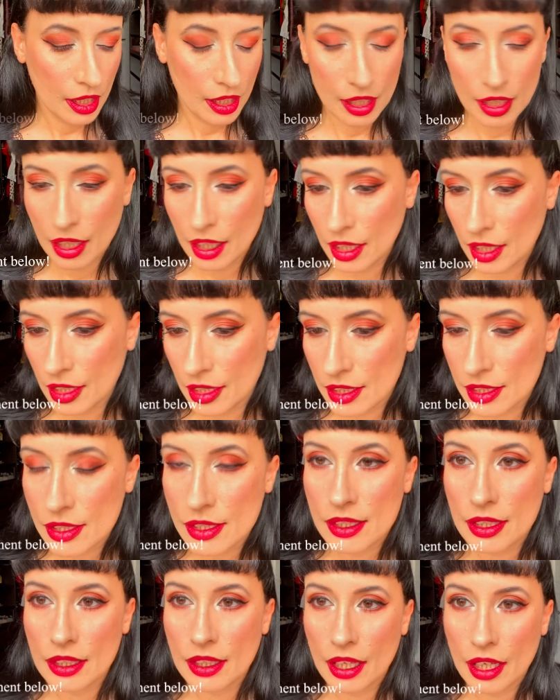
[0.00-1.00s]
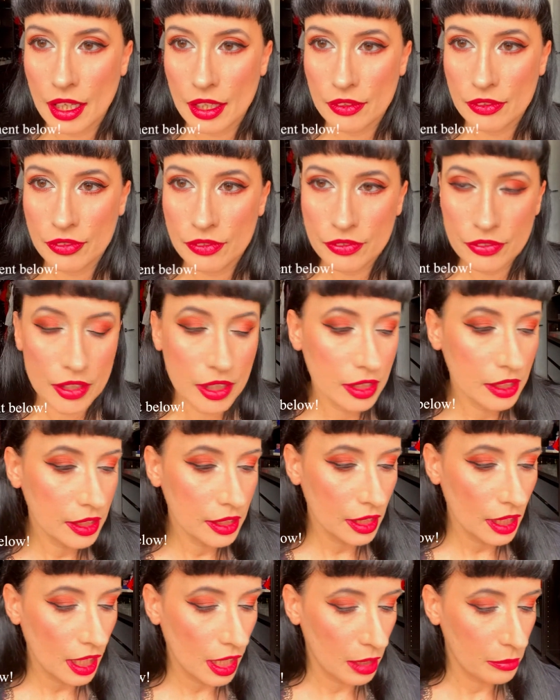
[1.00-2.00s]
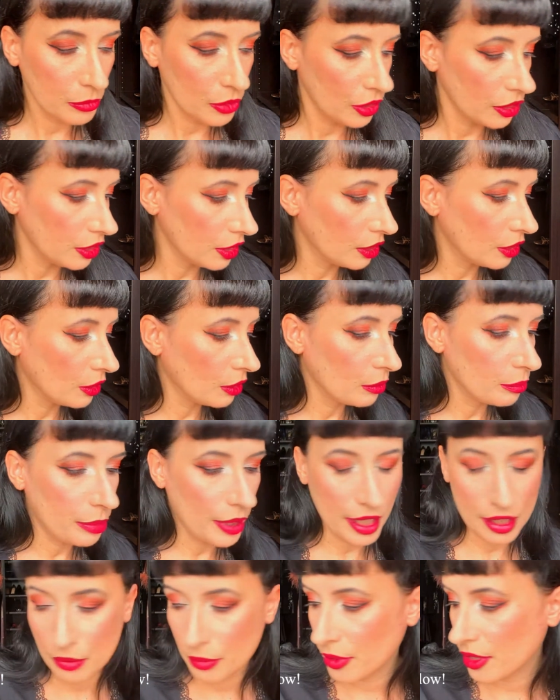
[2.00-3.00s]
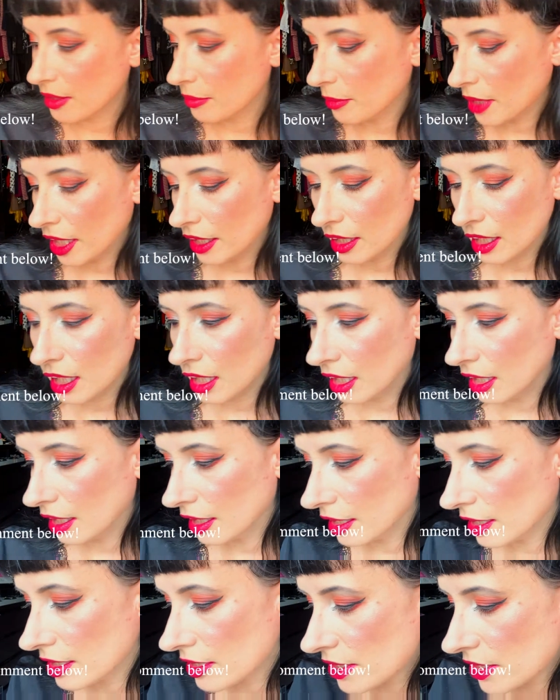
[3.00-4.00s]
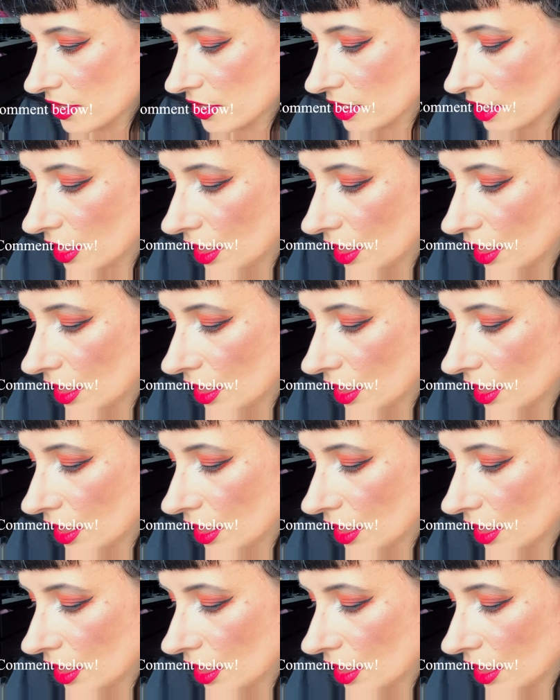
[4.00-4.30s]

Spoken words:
And I think I'm gonna go back with my eyes,